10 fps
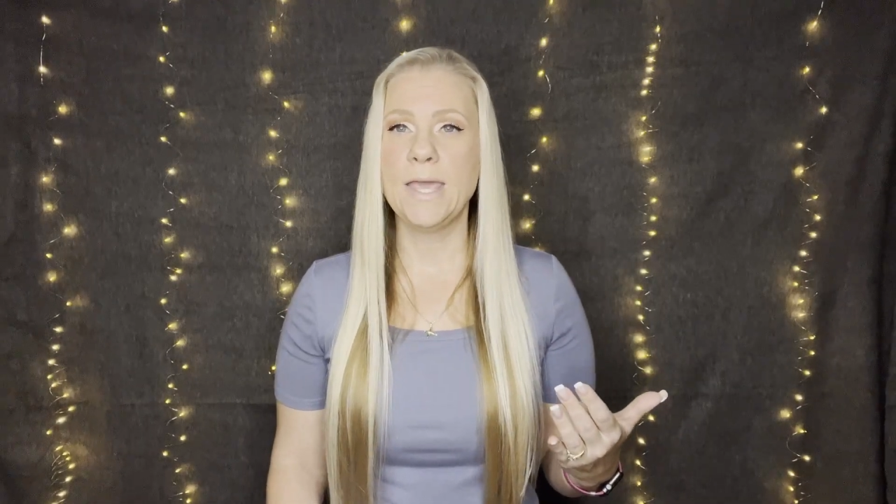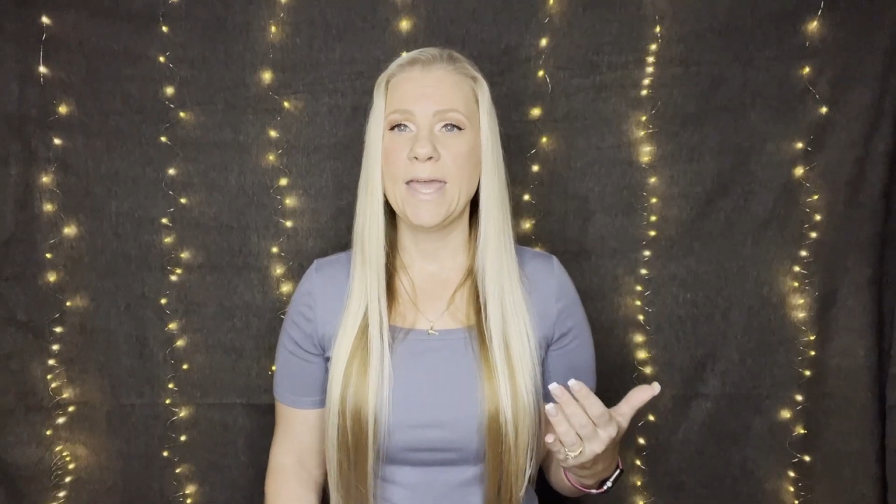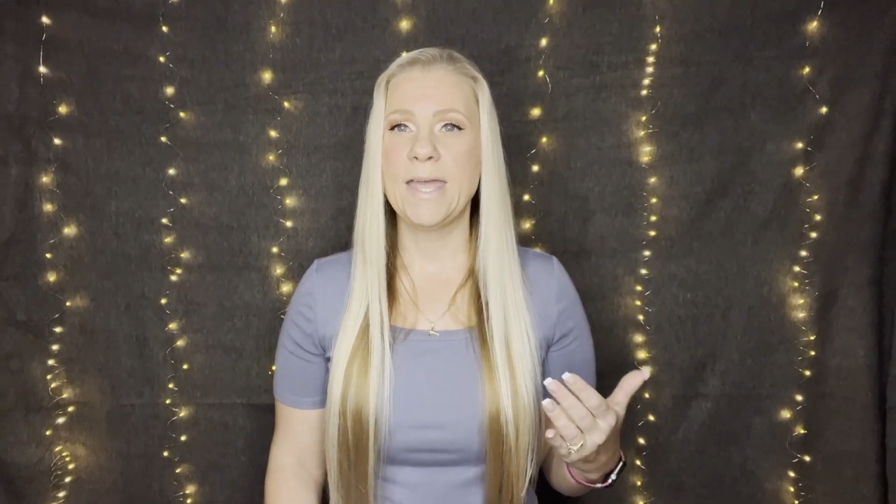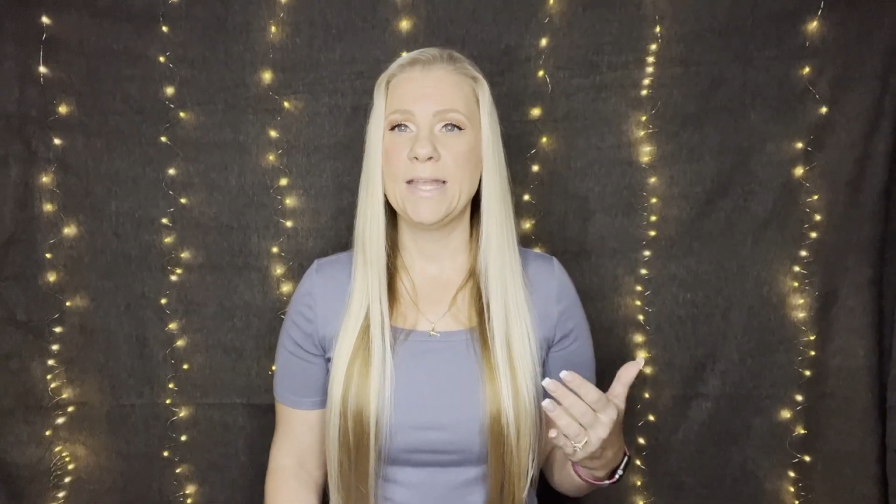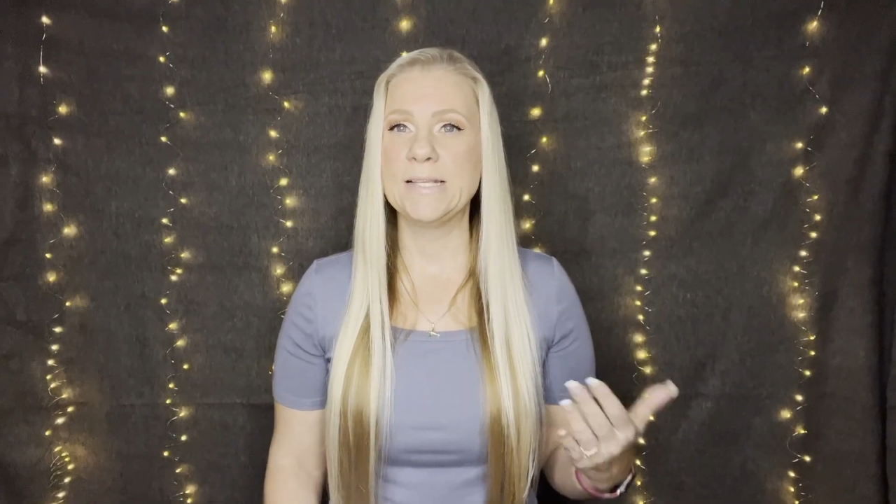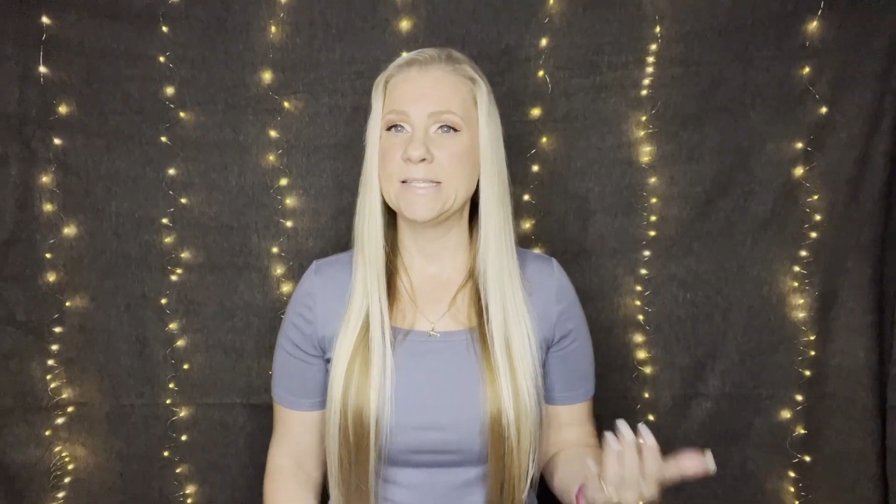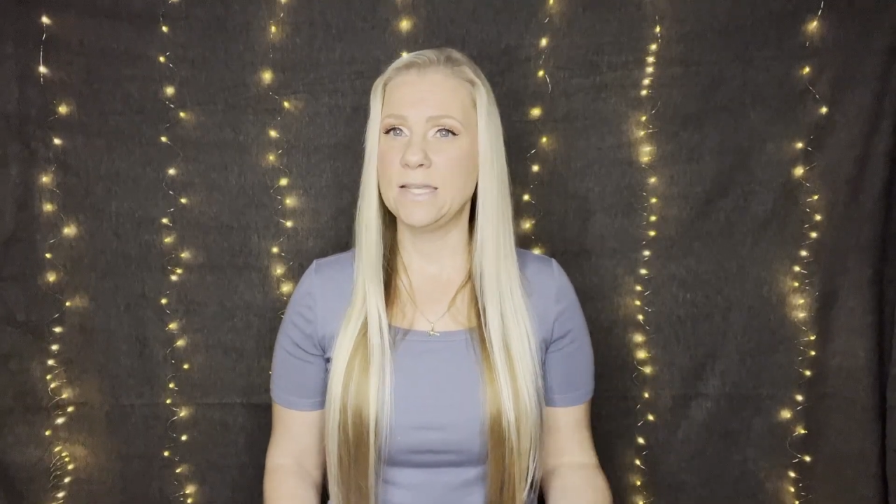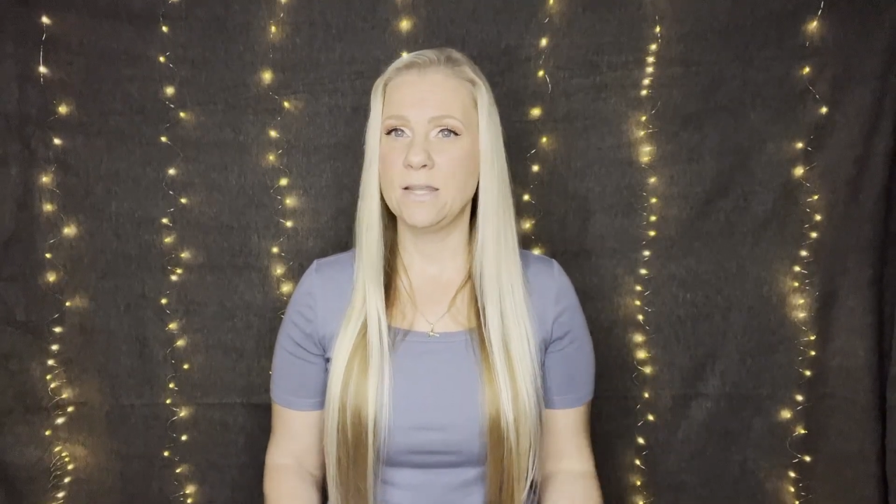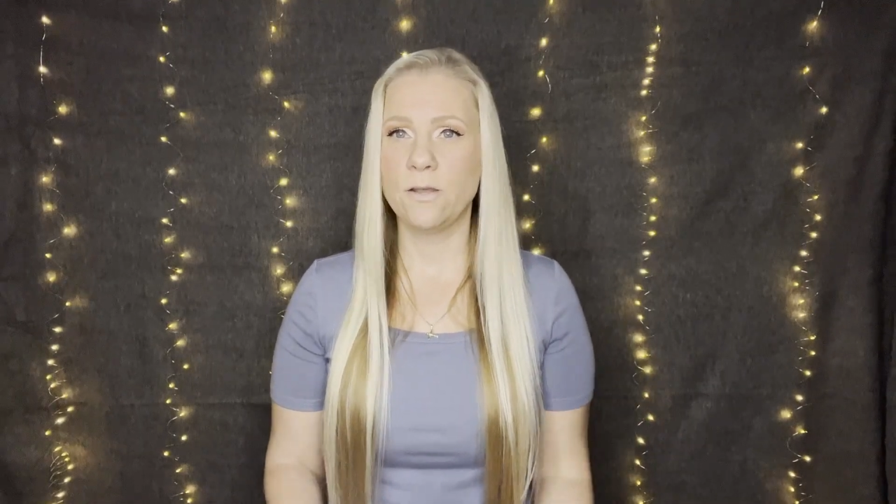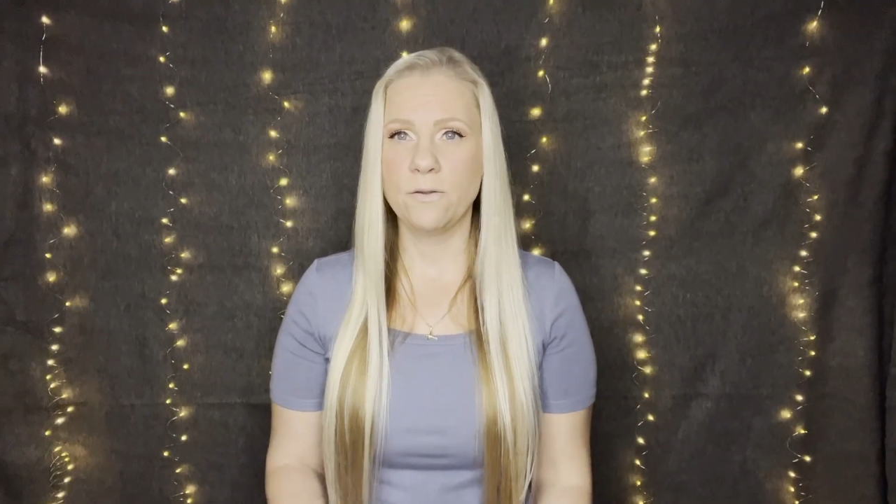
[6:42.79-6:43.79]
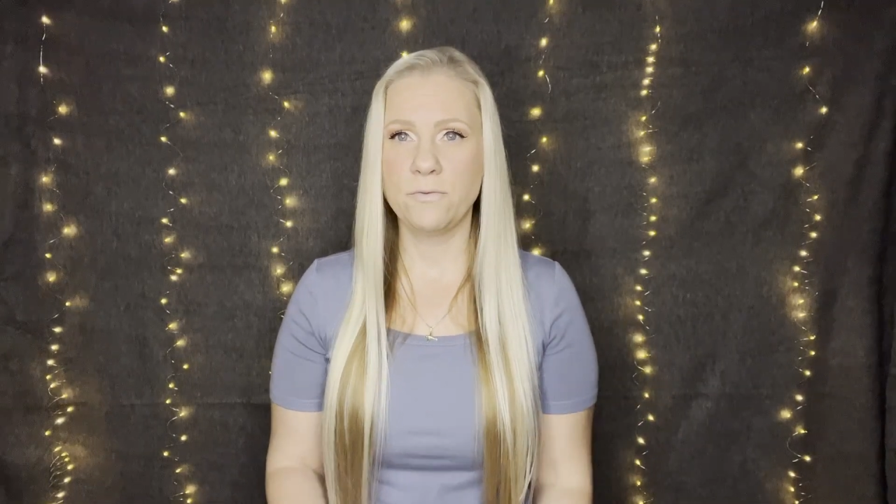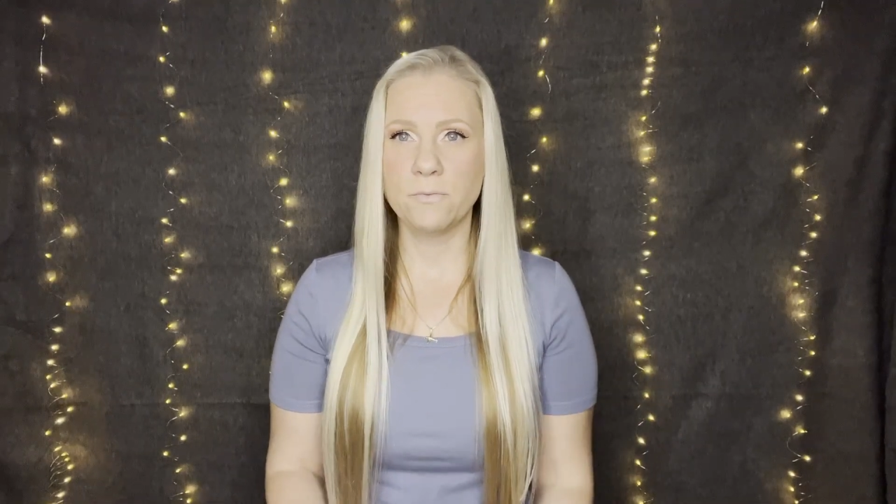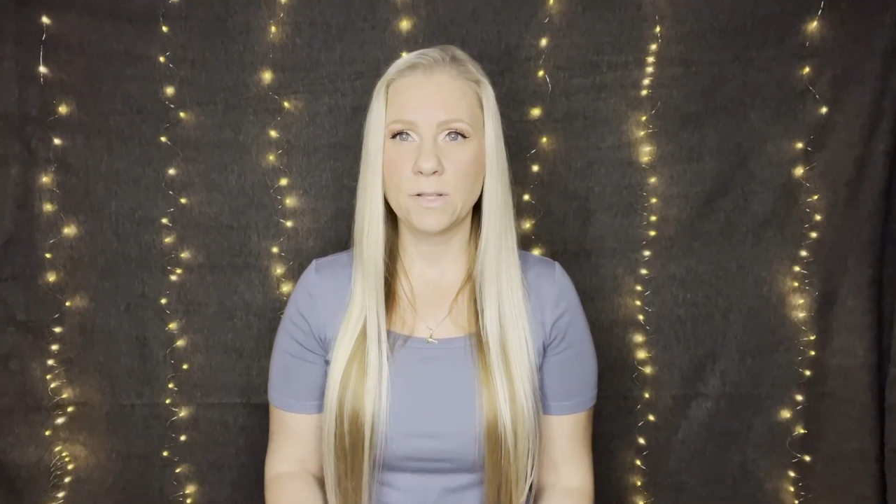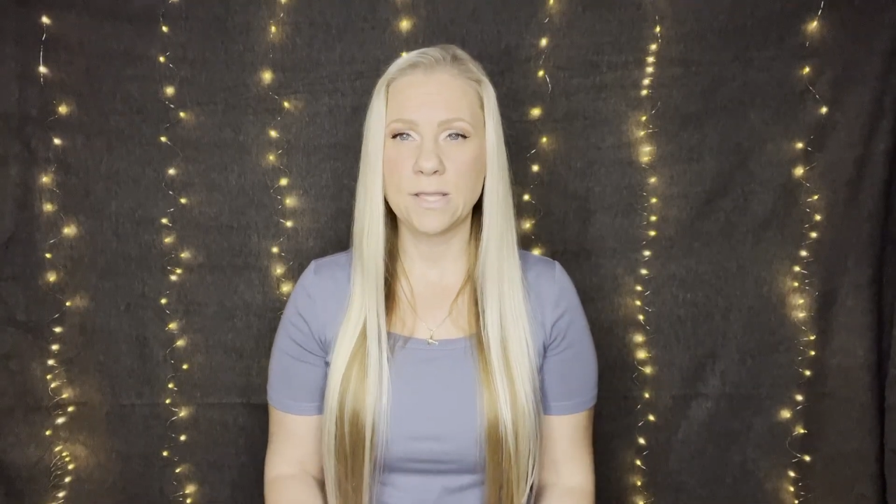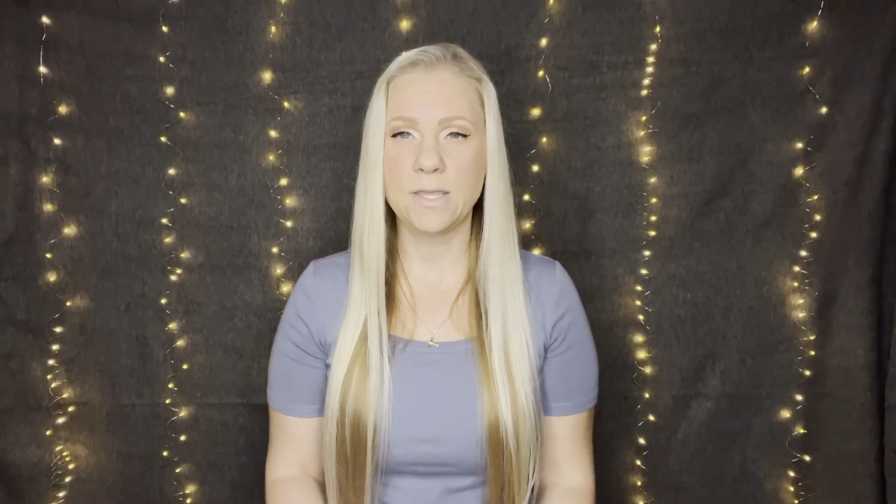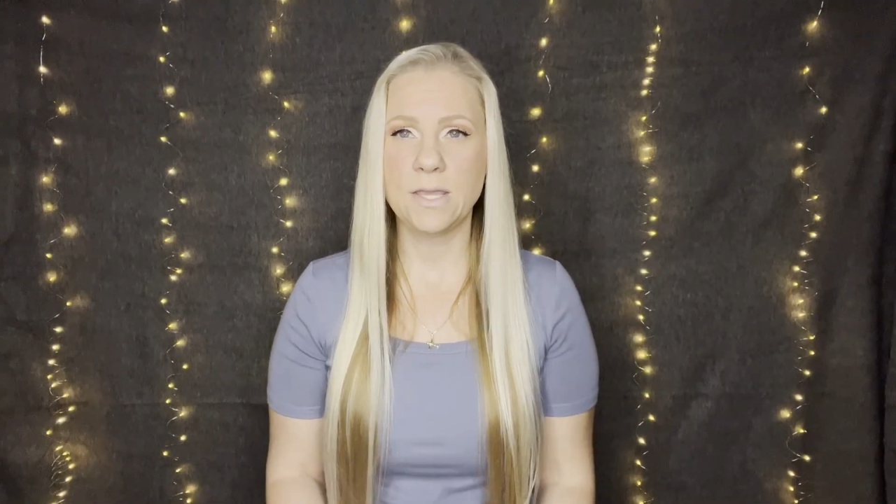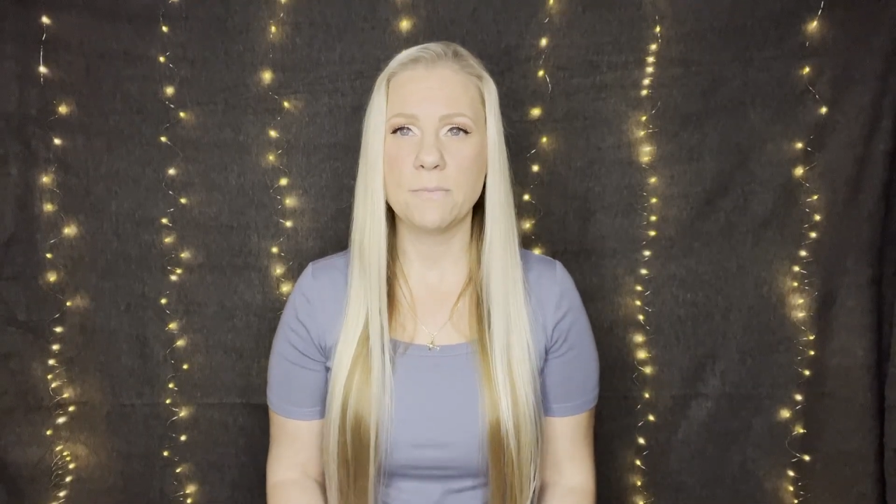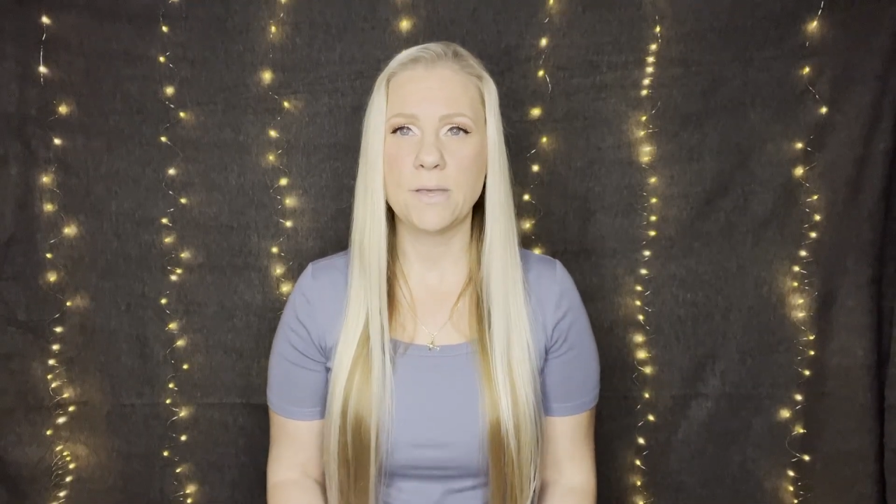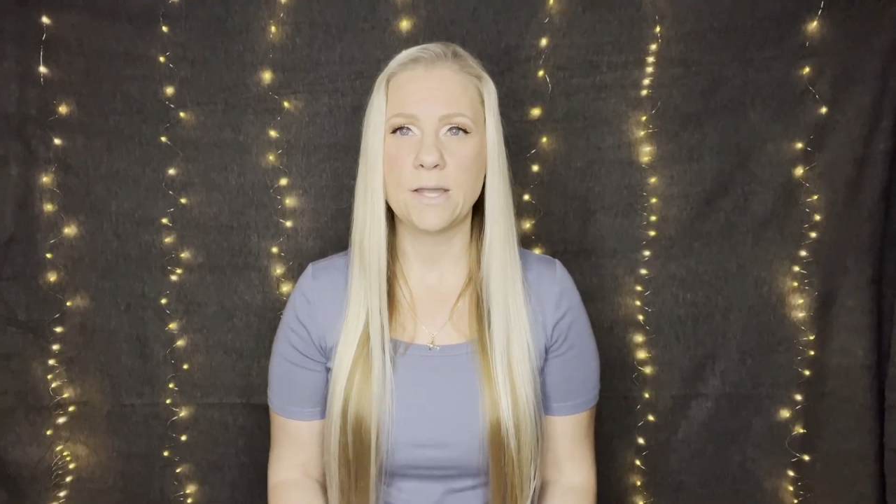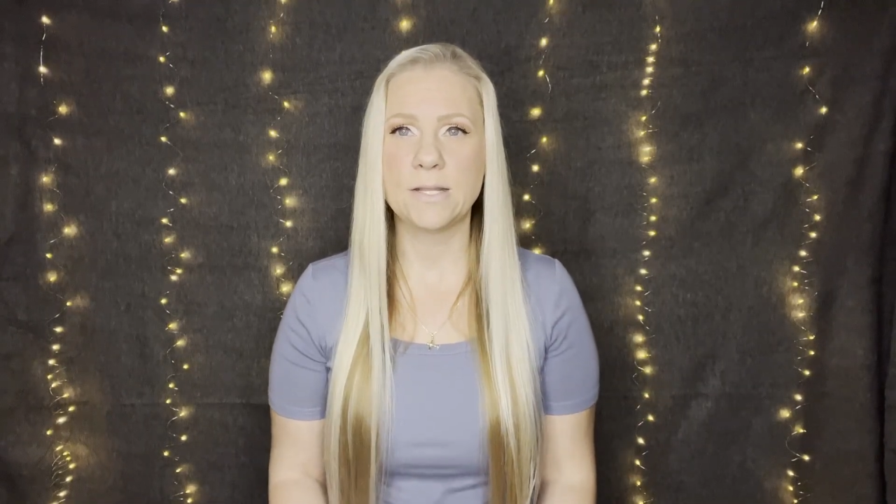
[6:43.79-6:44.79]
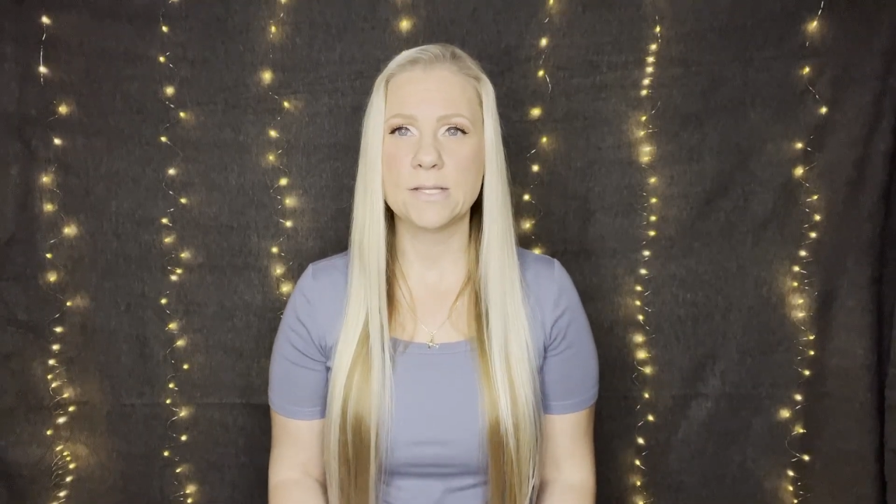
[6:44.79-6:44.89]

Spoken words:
And if you really think about it,